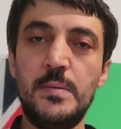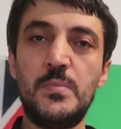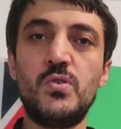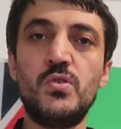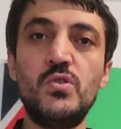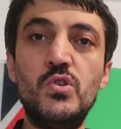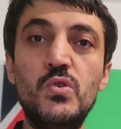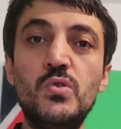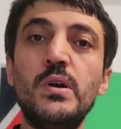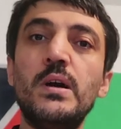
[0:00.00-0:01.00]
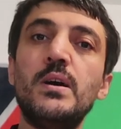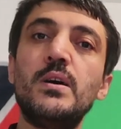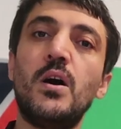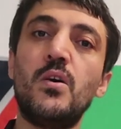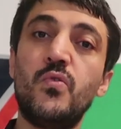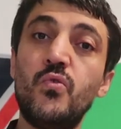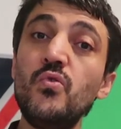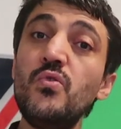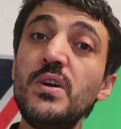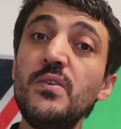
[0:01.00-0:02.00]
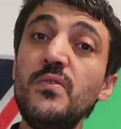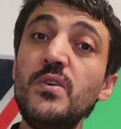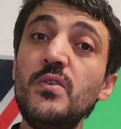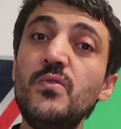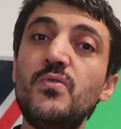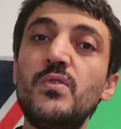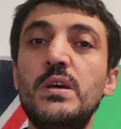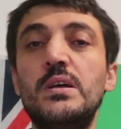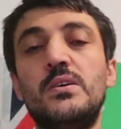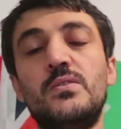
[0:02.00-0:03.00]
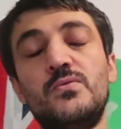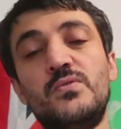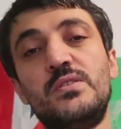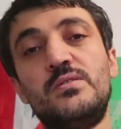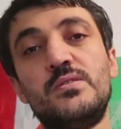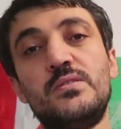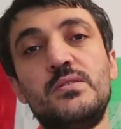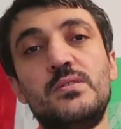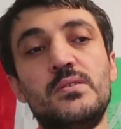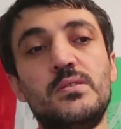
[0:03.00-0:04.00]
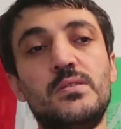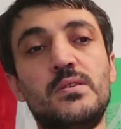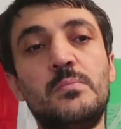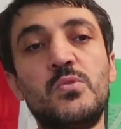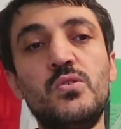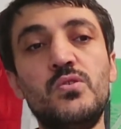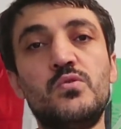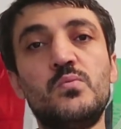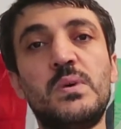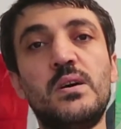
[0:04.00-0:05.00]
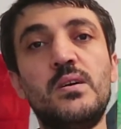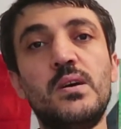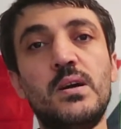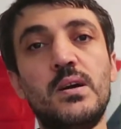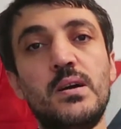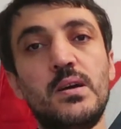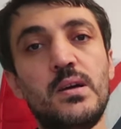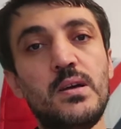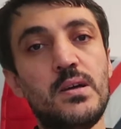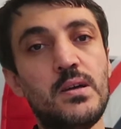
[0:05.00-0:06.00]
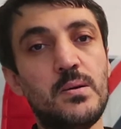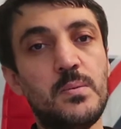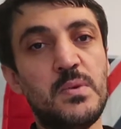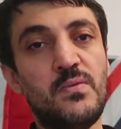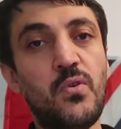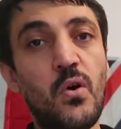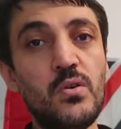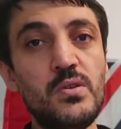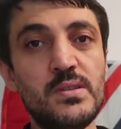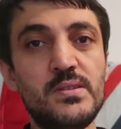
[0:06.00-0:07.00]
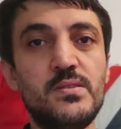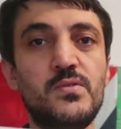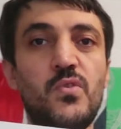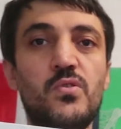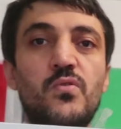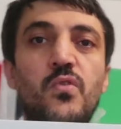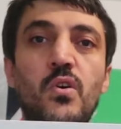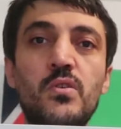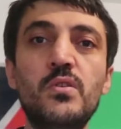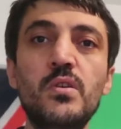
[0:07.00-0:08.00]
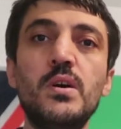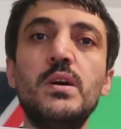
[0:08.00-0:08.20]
I'm gonna do a full review with I'm gonna use my my phone. This is for the phone.